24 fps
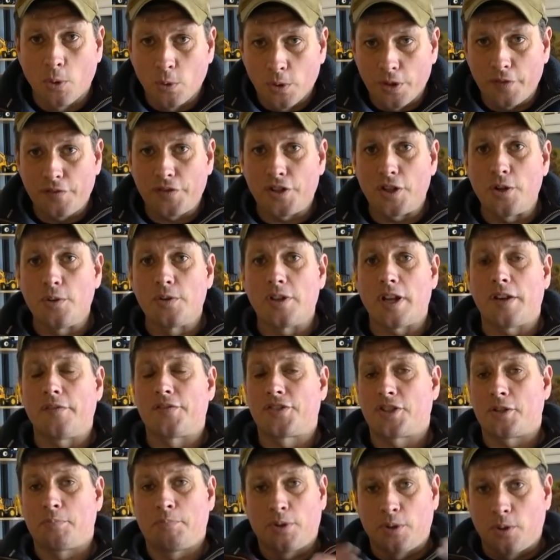All of you that have
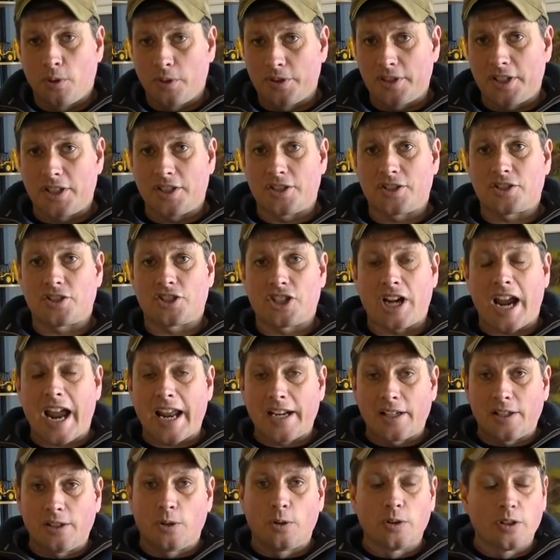supported this
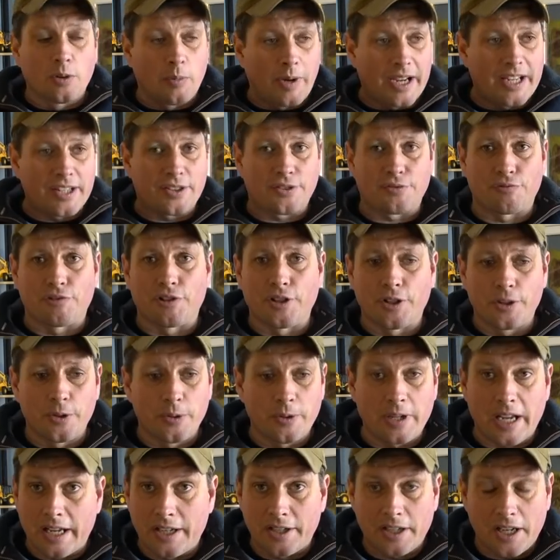channel all the way
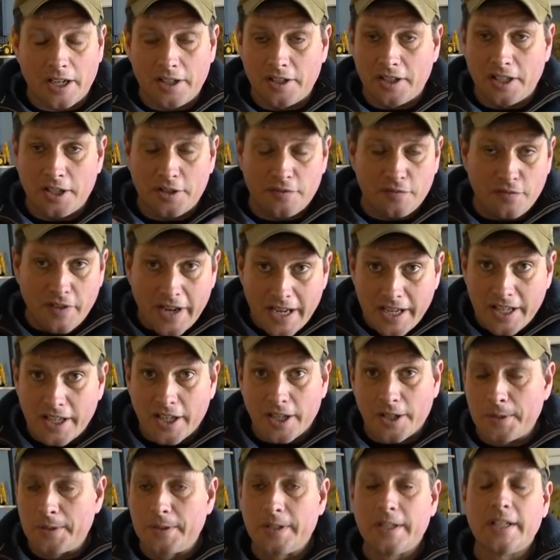through and this
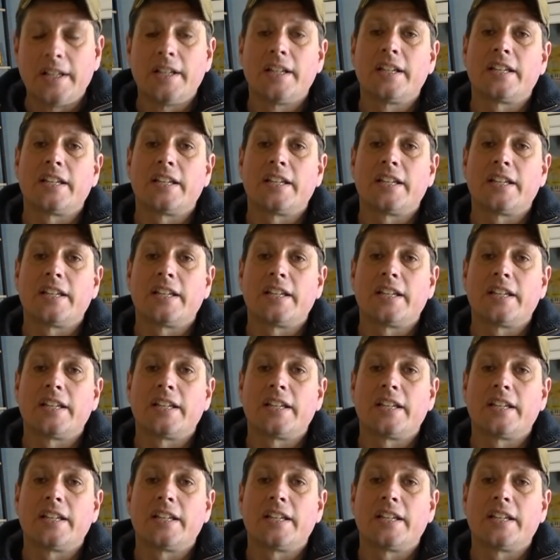video,